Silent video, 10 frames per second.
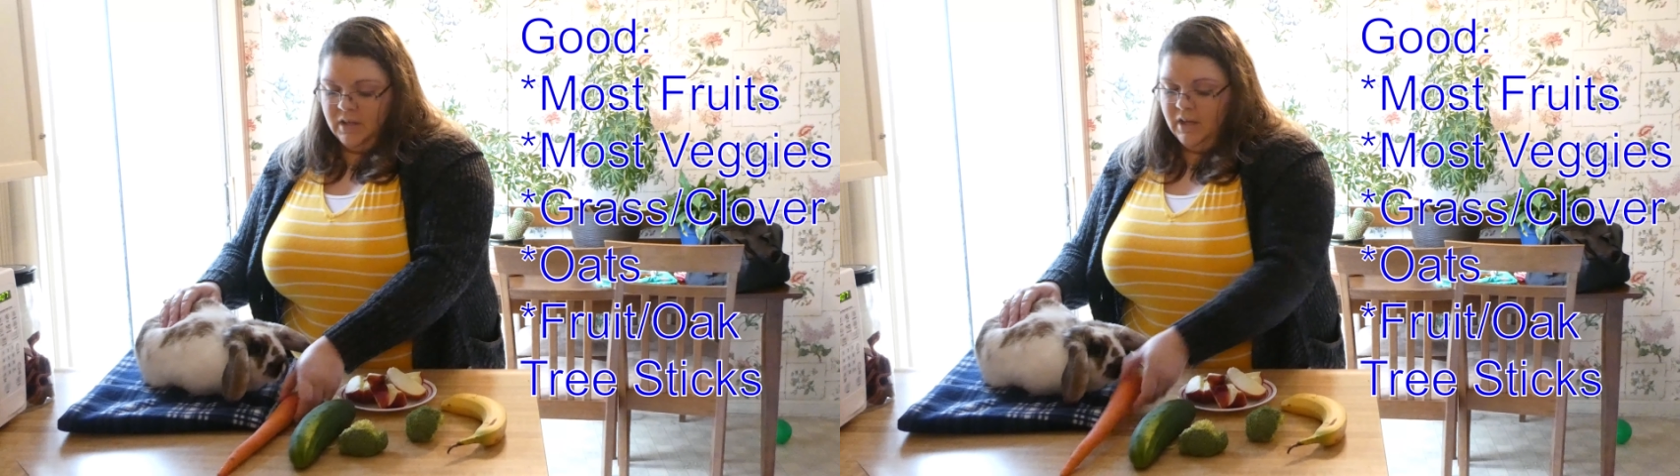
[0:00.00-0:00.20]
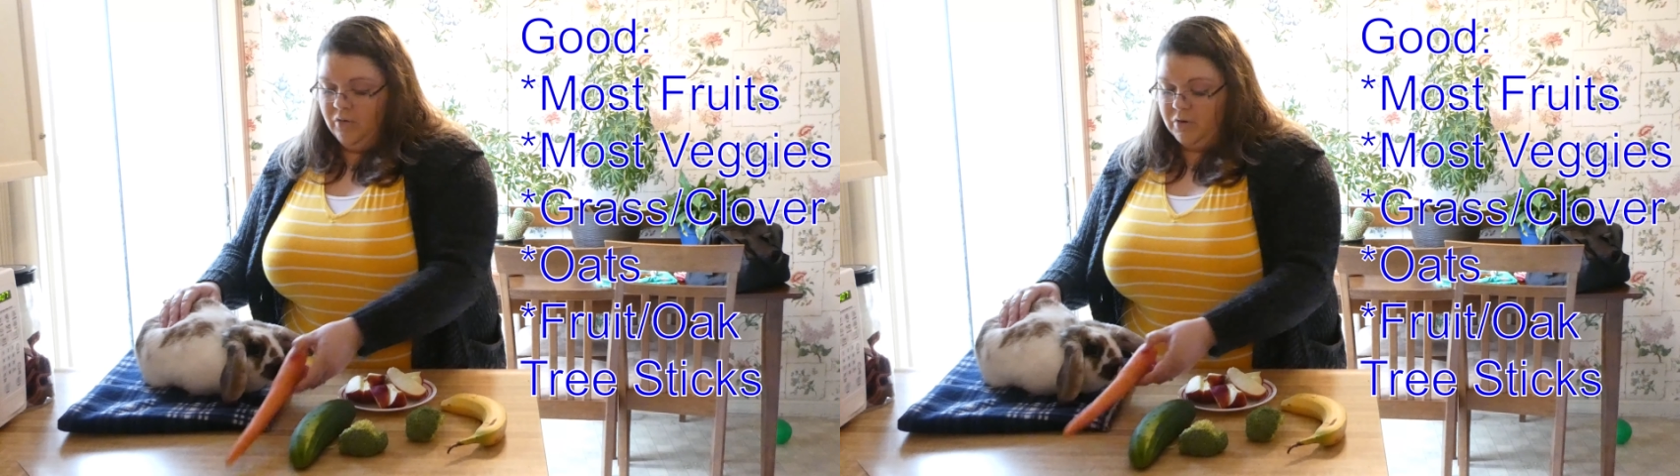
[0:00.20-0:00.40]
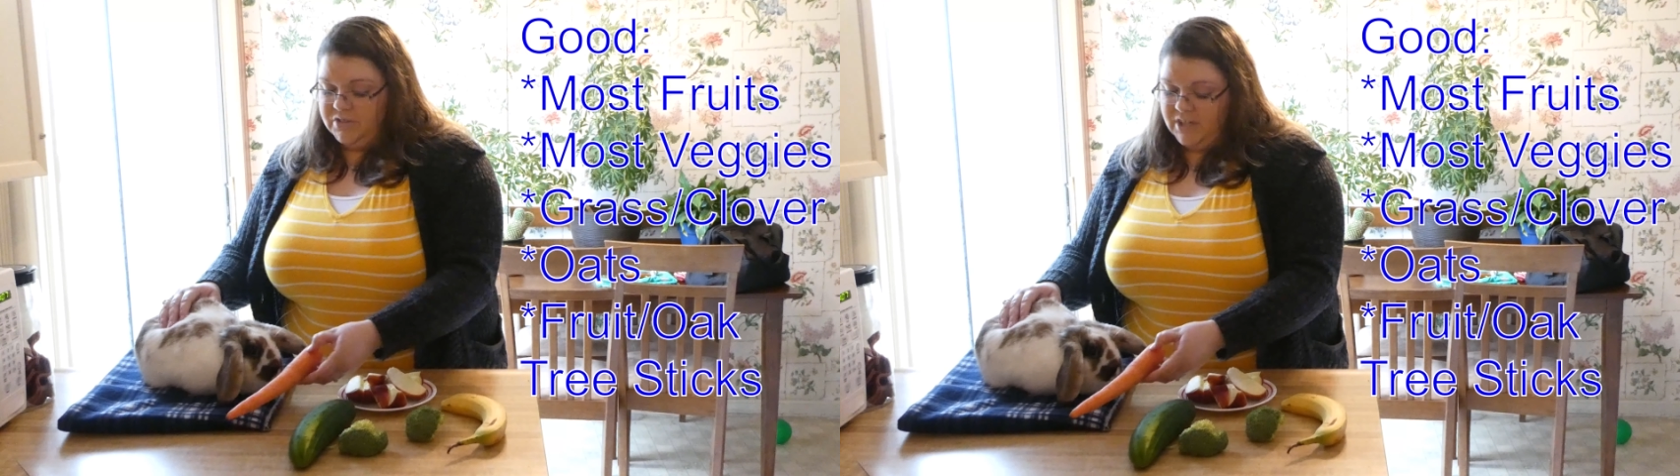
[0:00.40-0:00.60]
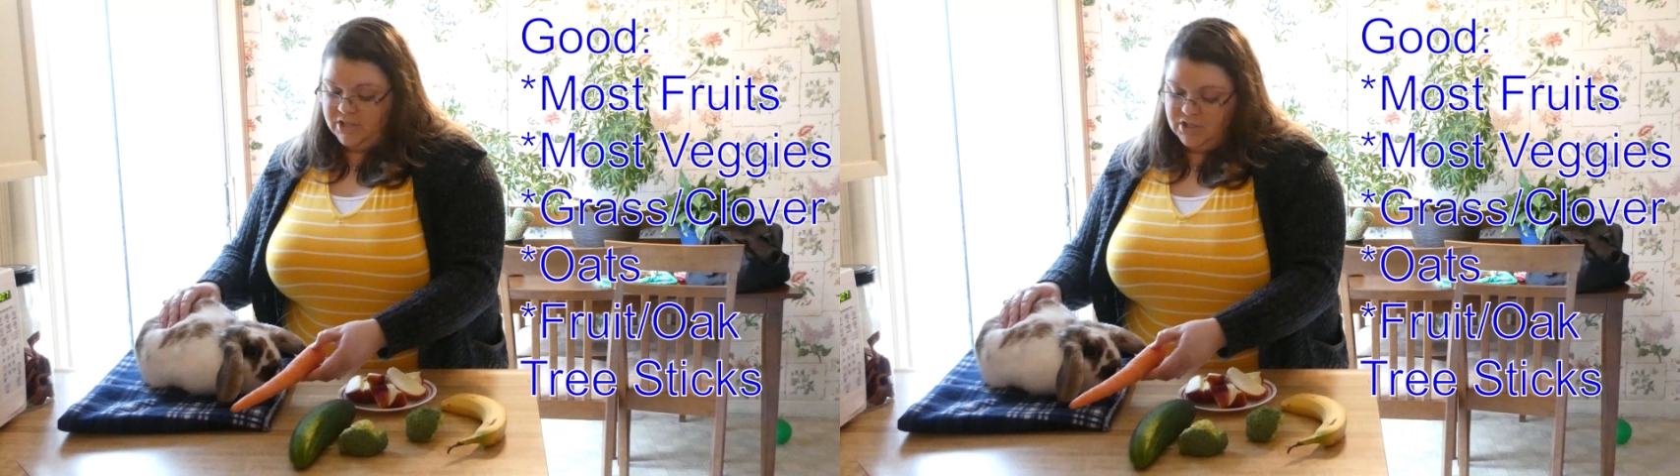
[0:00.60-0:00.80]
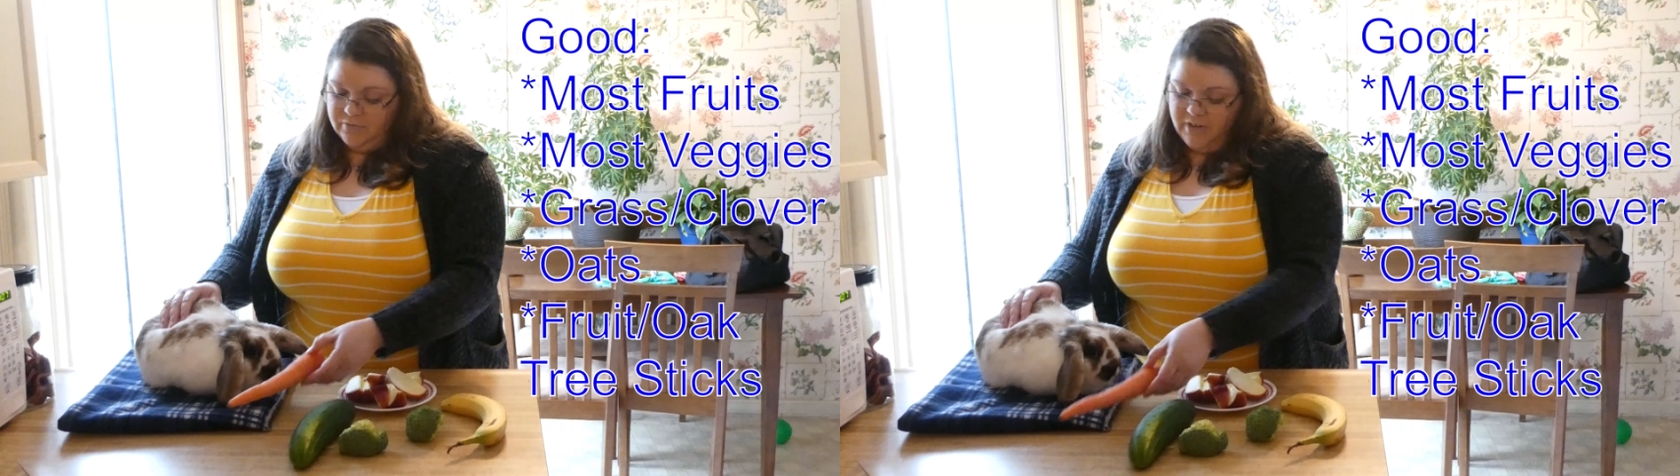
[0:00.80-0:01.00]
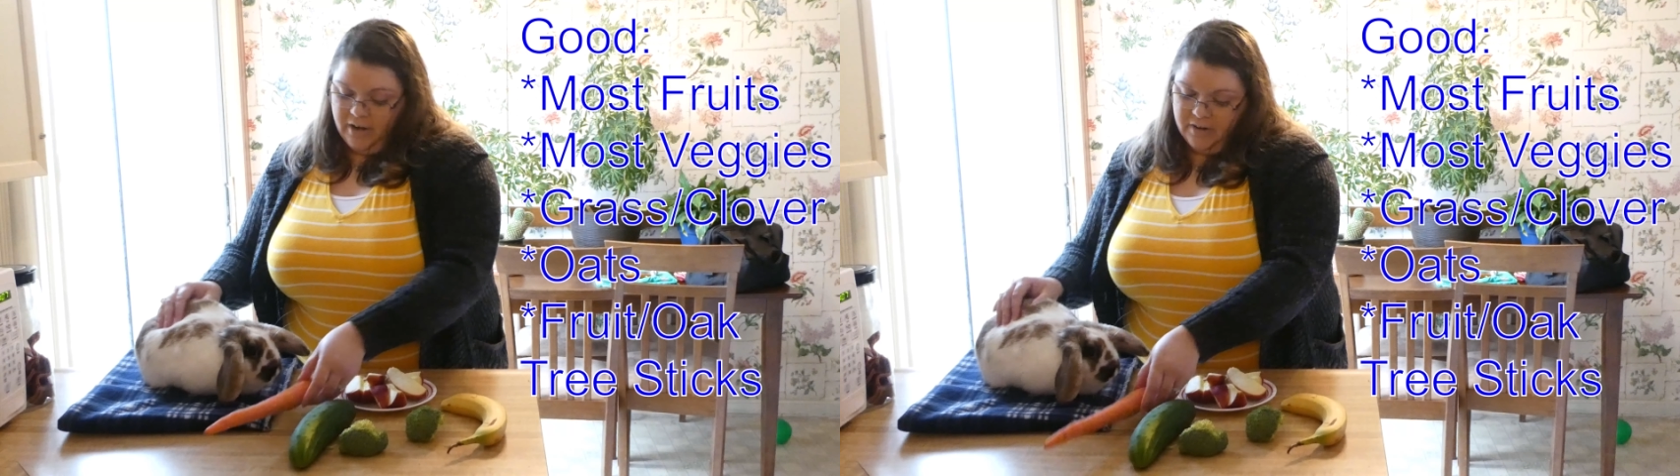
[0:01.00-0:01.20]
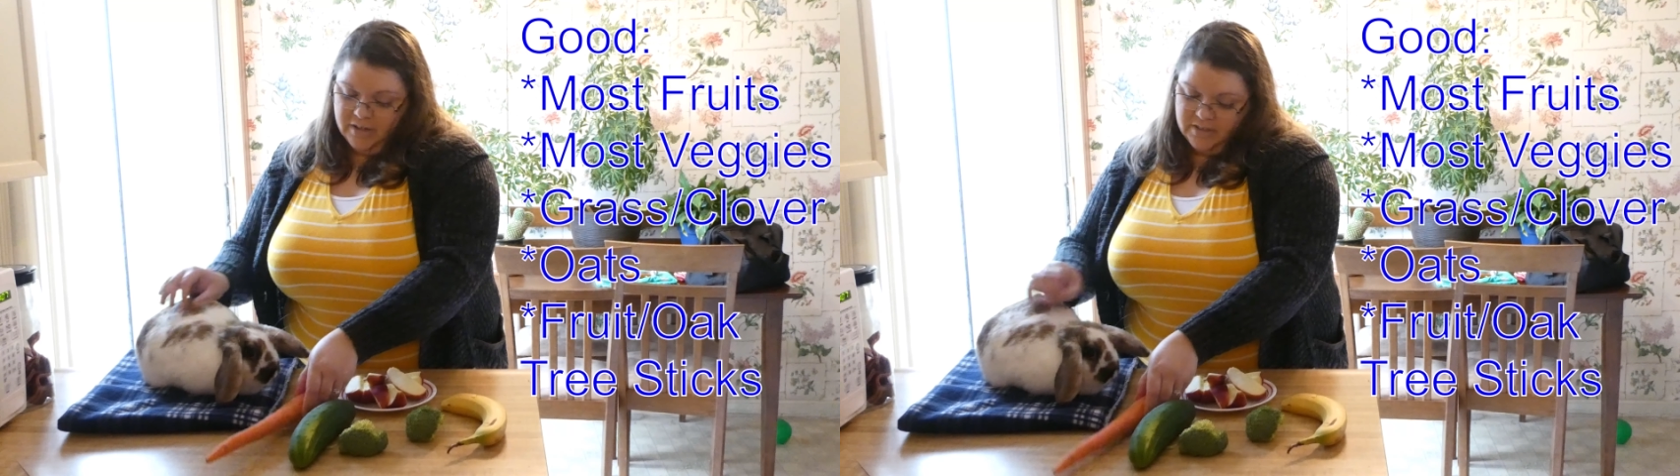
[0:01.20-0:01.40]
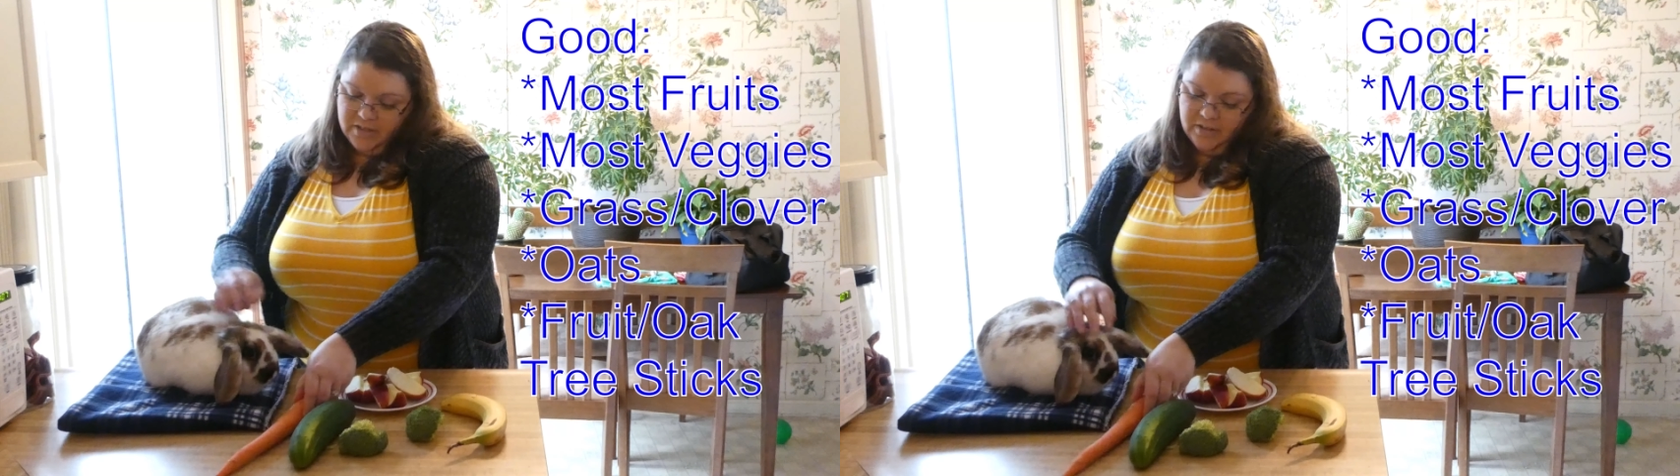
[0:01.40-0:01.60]
or a section of
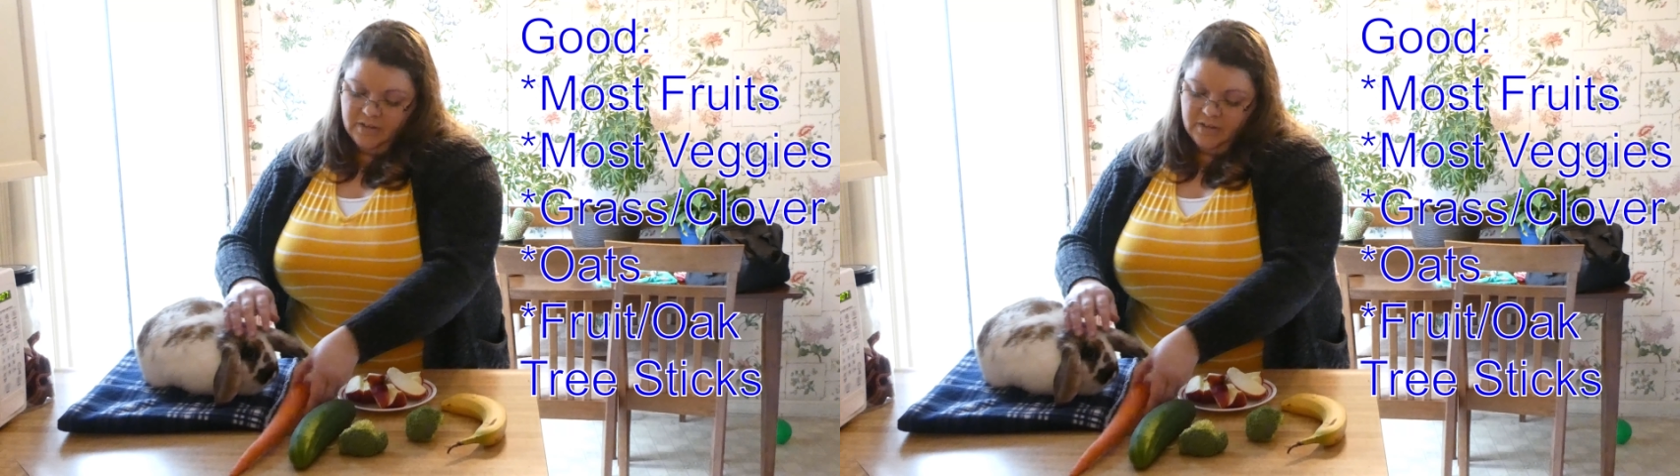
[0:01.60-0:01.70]
carrot.